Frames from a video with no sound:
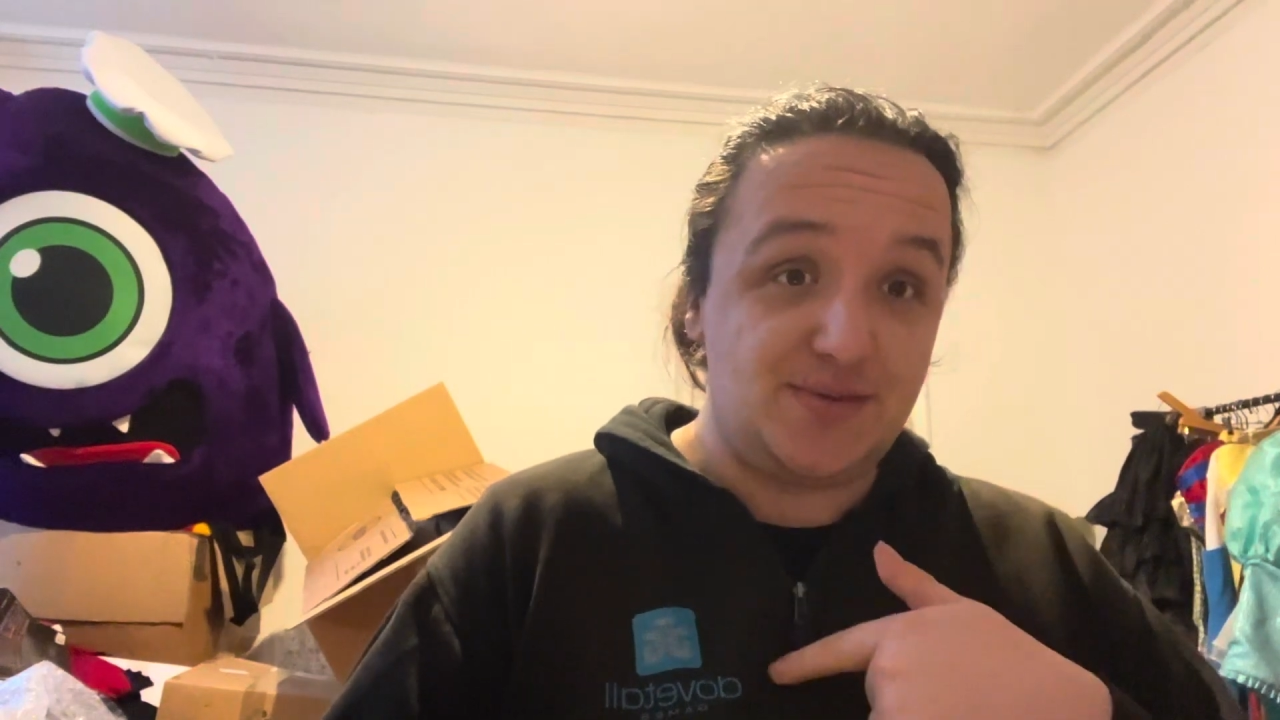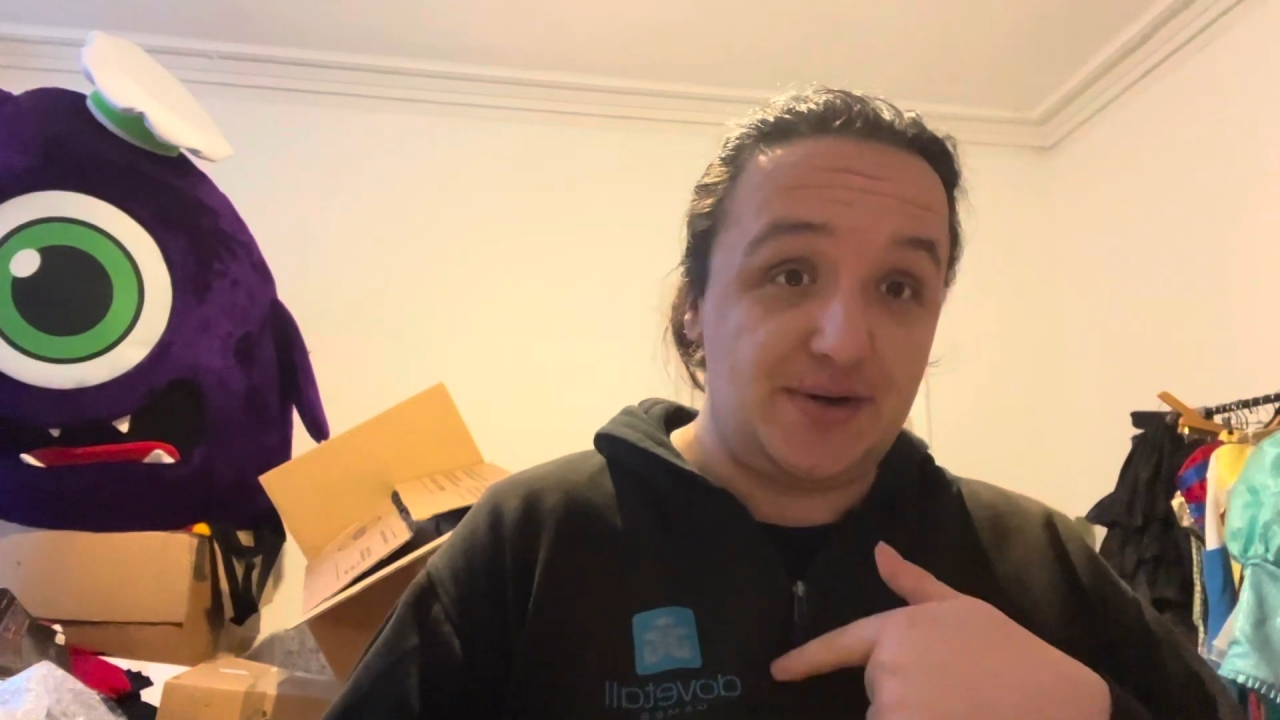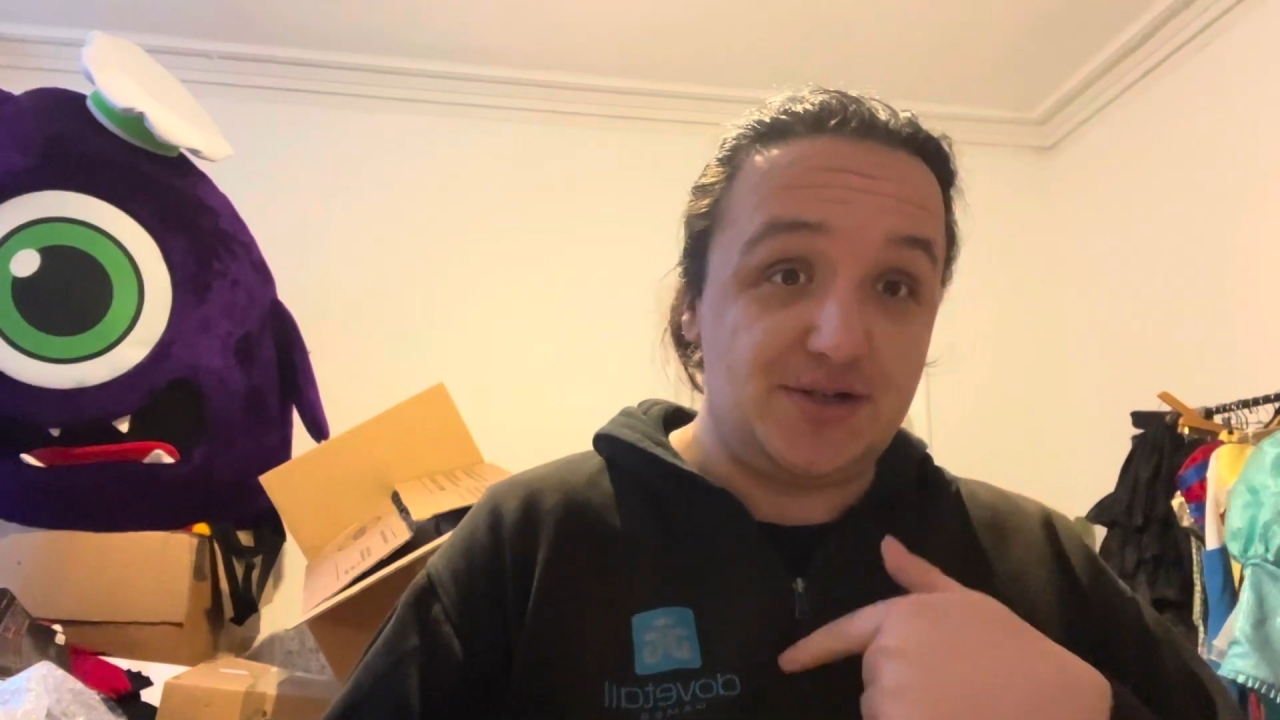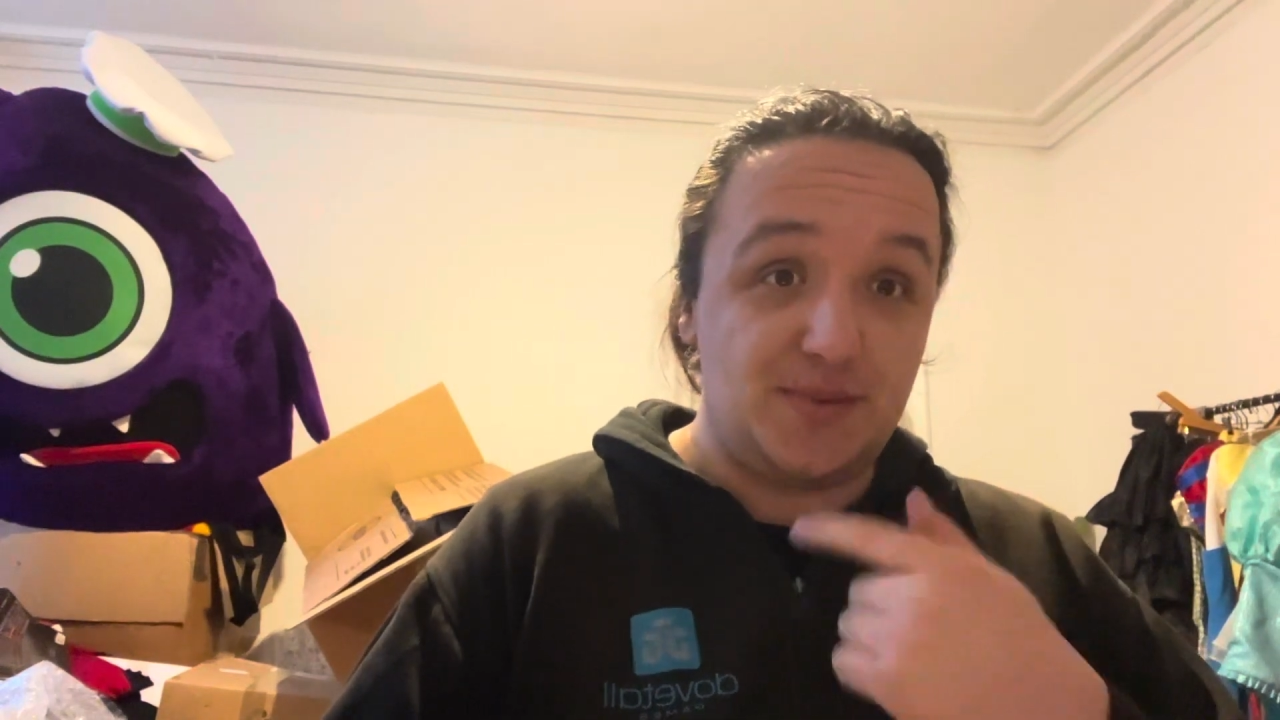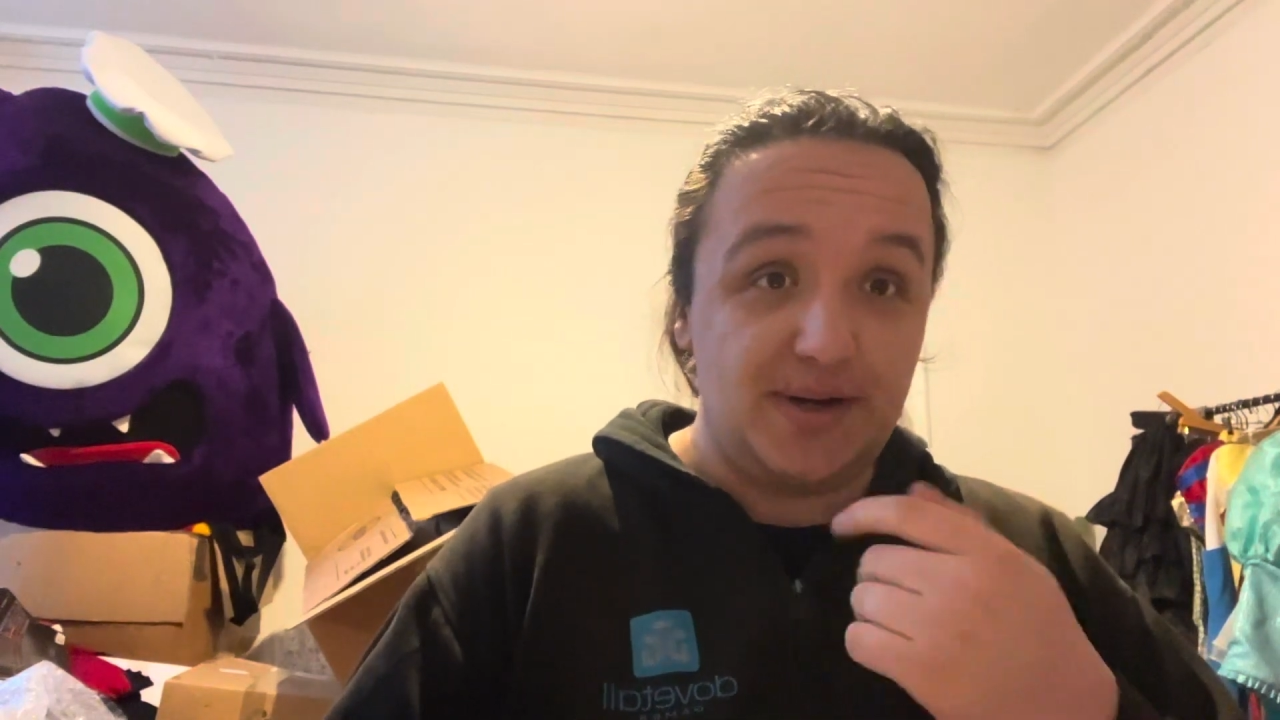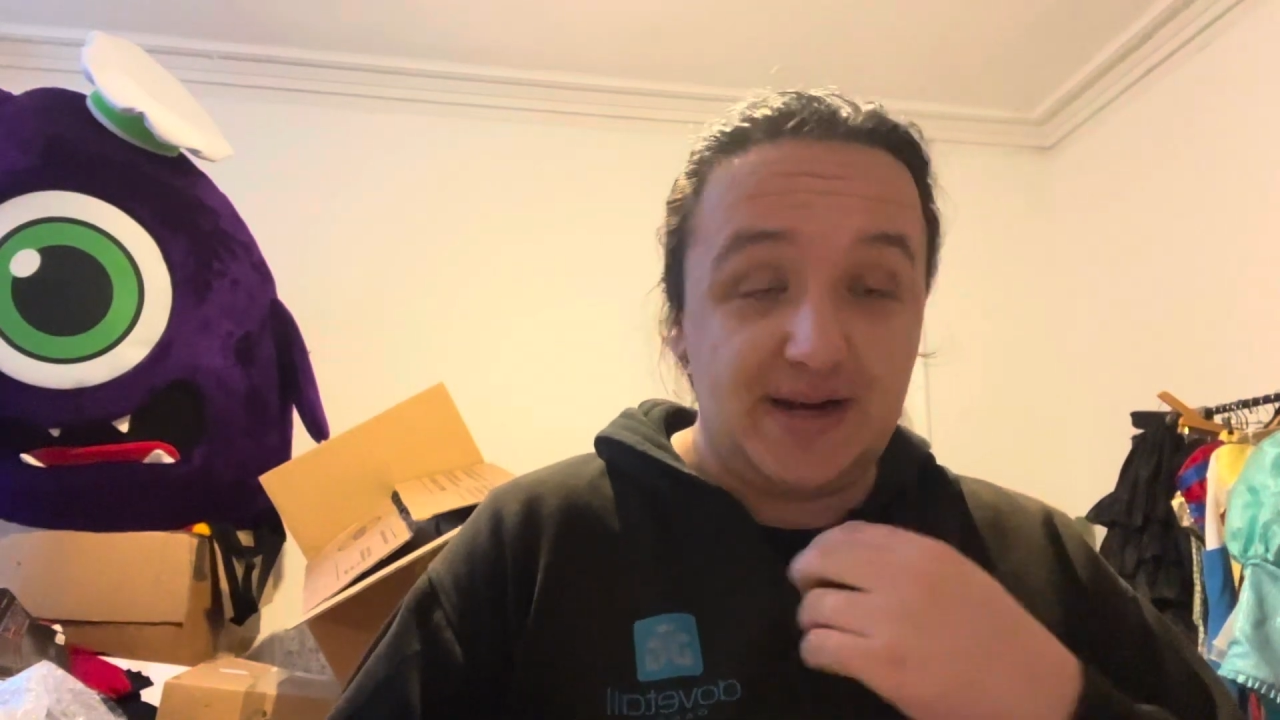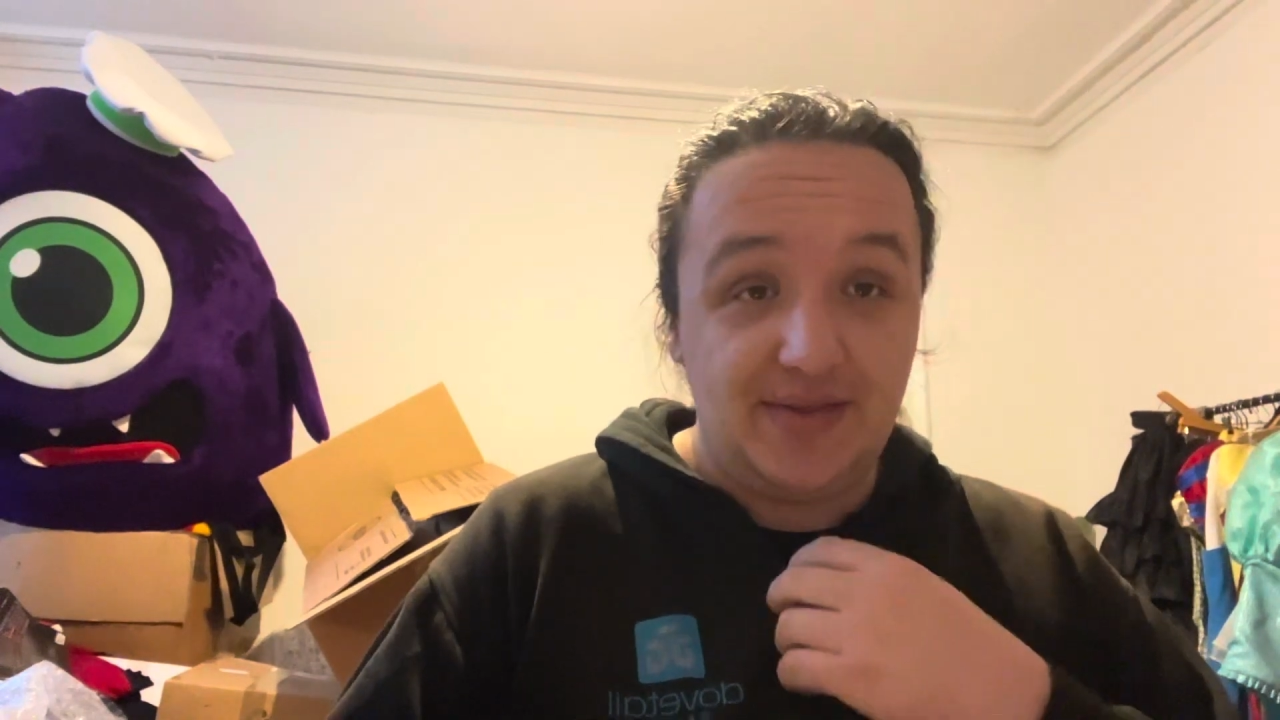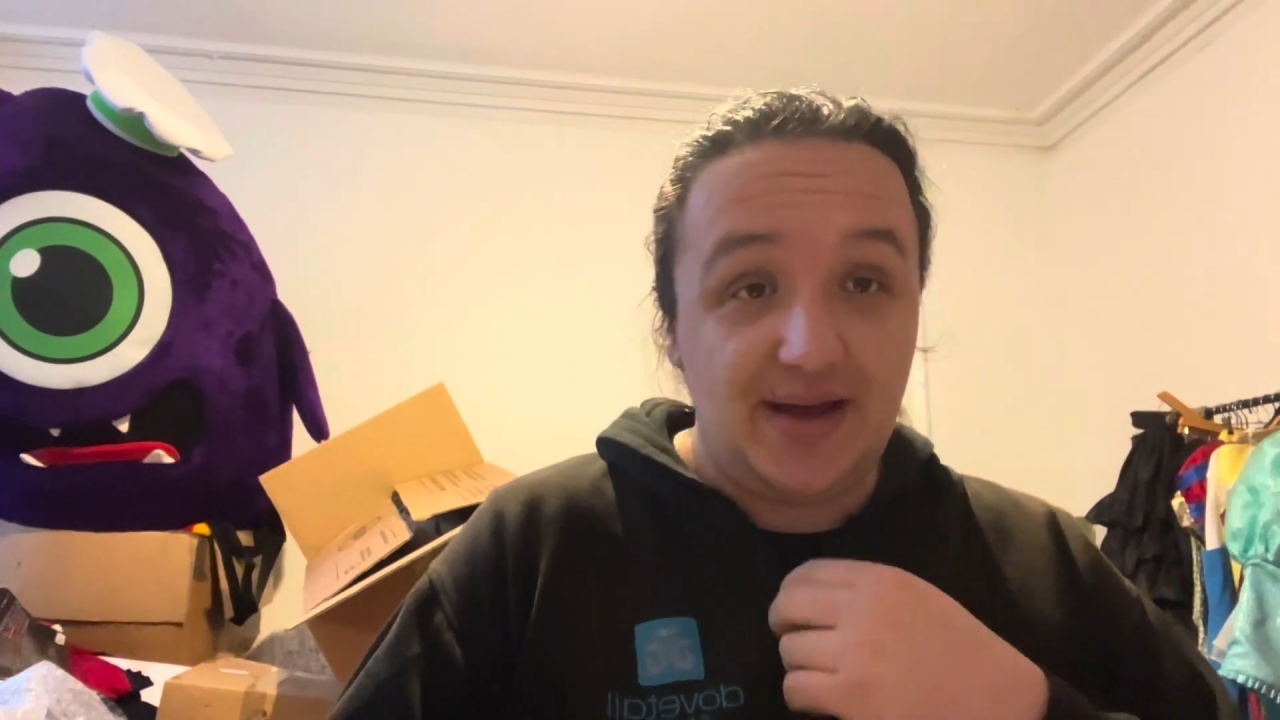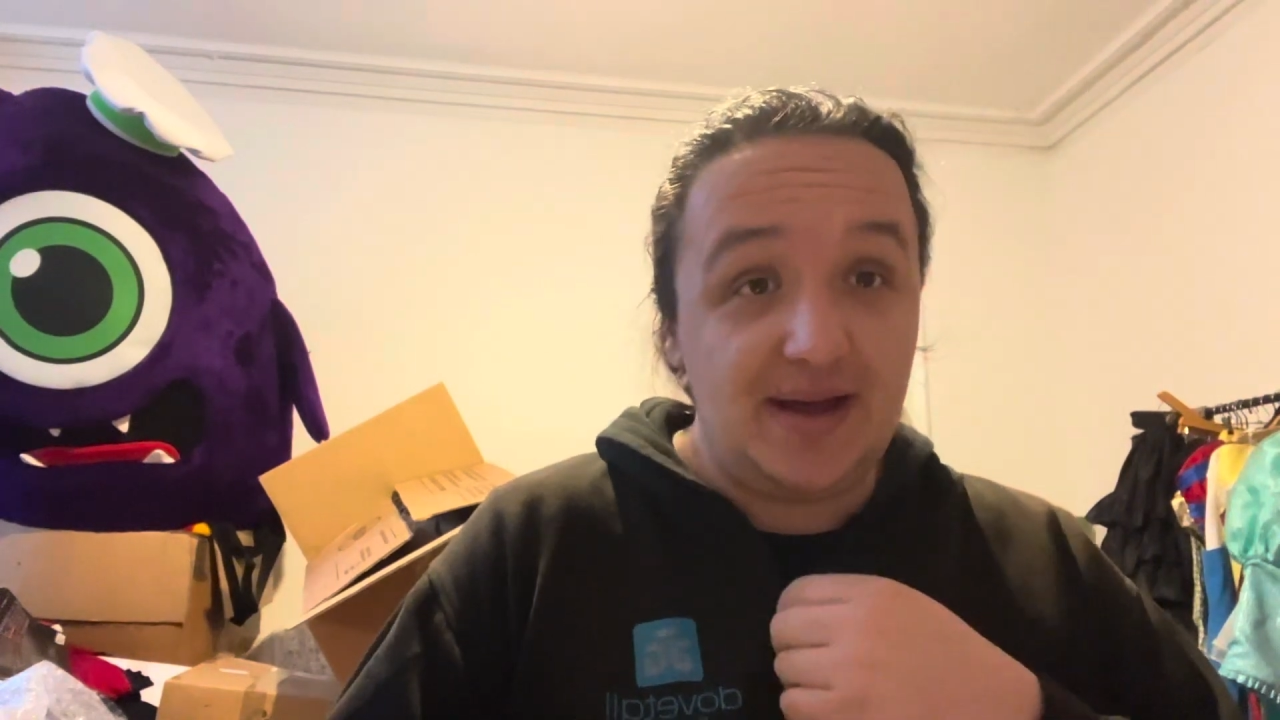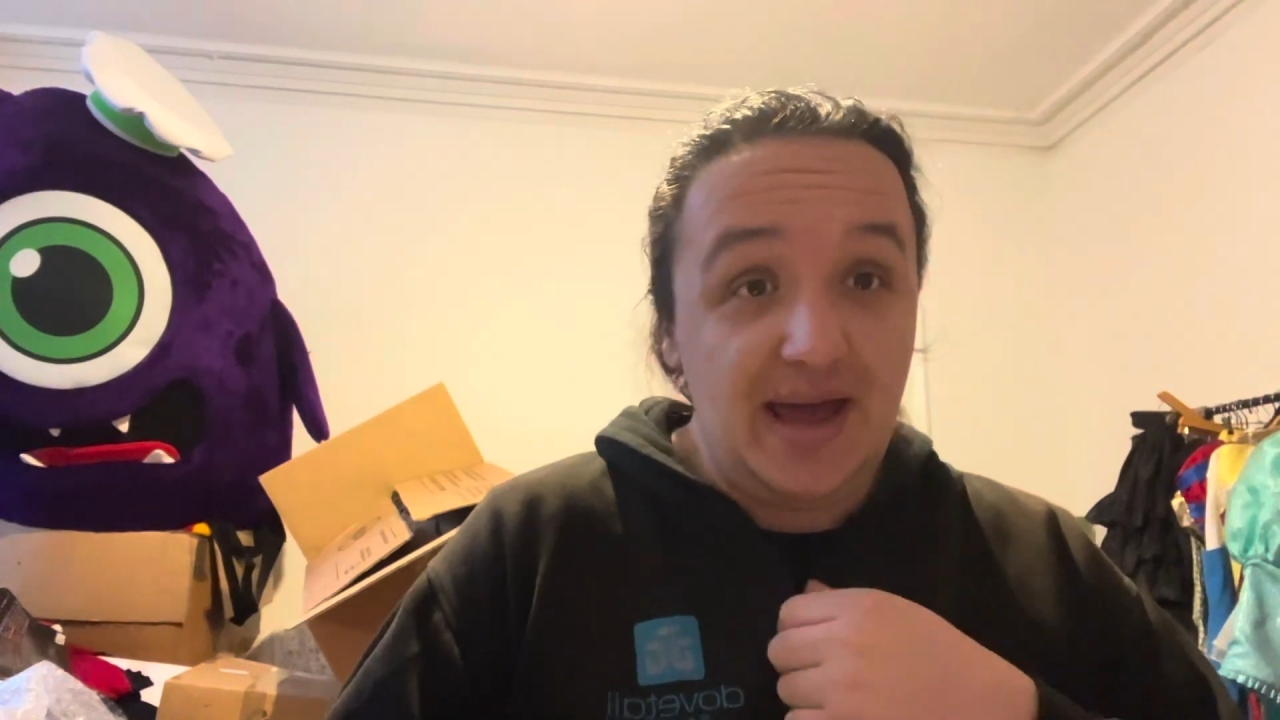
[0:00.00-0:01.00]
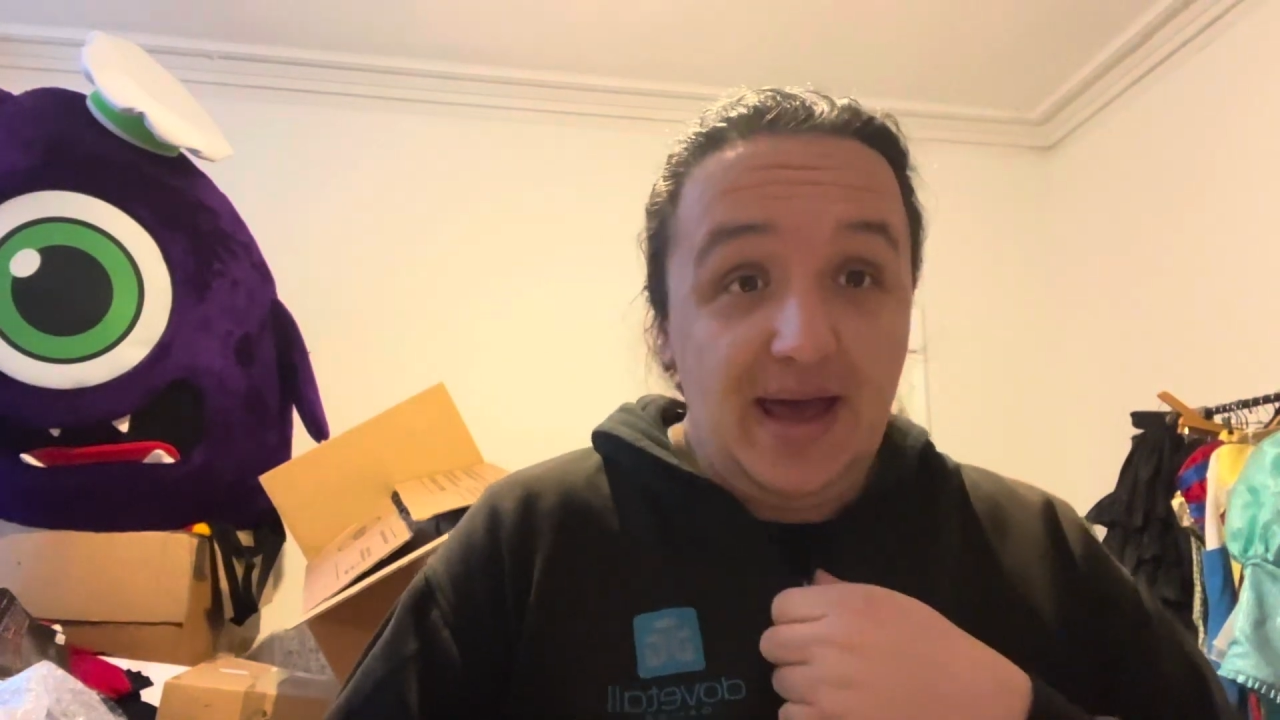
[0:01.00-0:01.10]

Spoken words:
when I used to work down there.